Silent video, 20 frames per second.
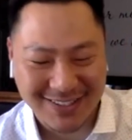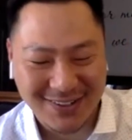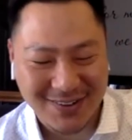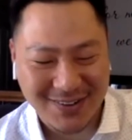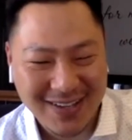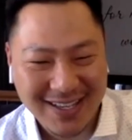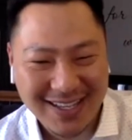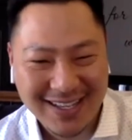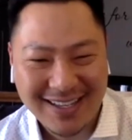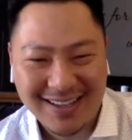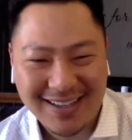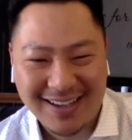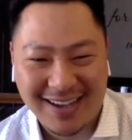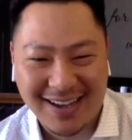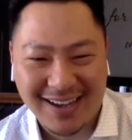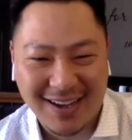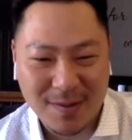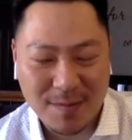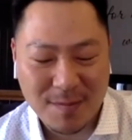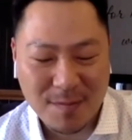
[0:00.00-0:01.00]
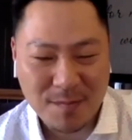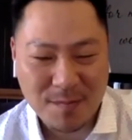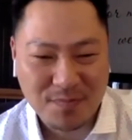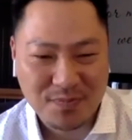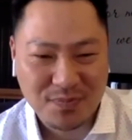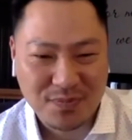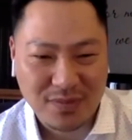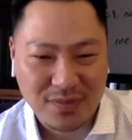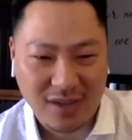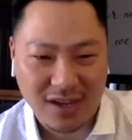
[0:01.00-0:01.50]
So
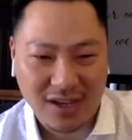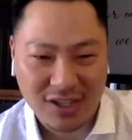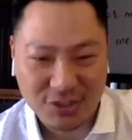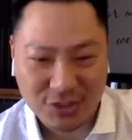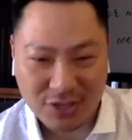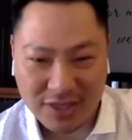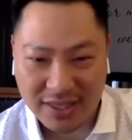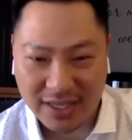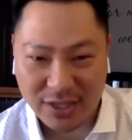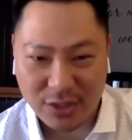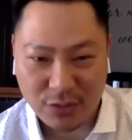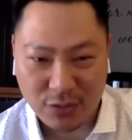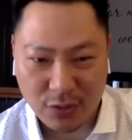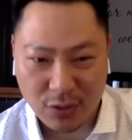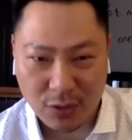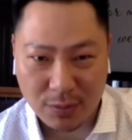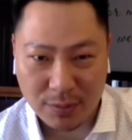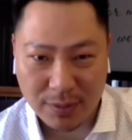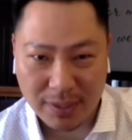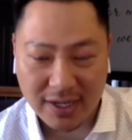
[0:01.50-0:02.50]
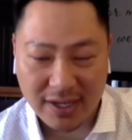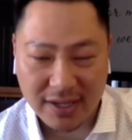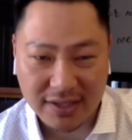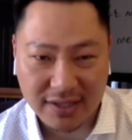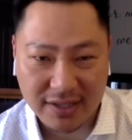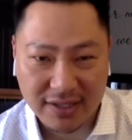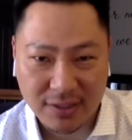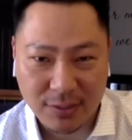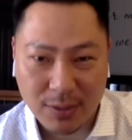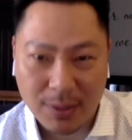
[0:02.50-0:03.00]
Andre, thank you for being on
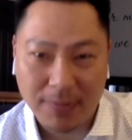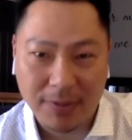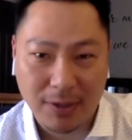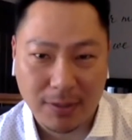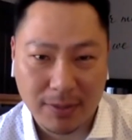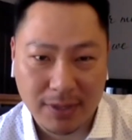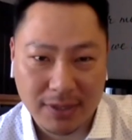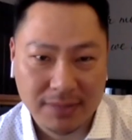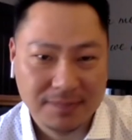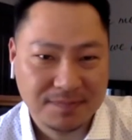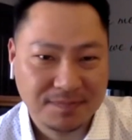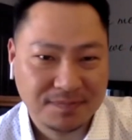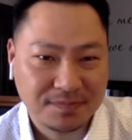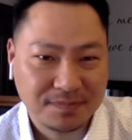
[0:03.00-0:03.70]
the webinar, bud.